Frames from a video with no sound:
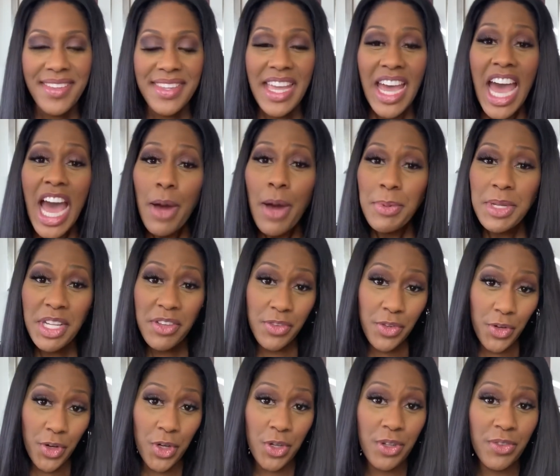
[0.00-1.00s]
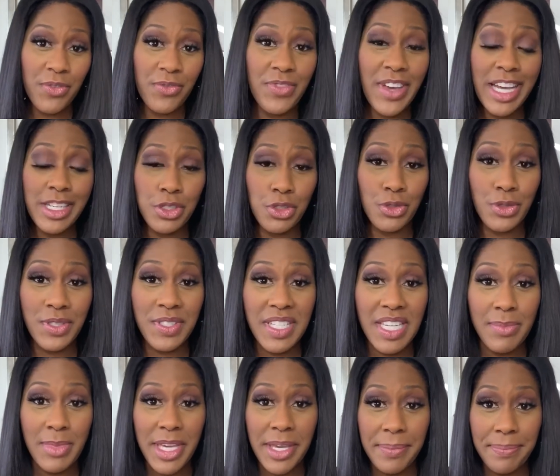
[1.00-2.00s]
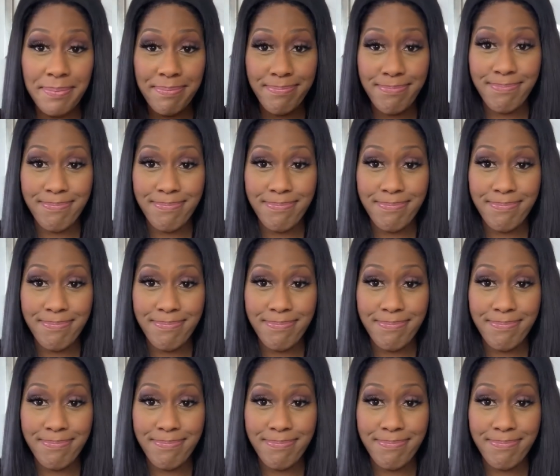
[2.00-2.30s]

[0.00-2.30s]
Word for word: Now, how many of you heard of vaginal steaming?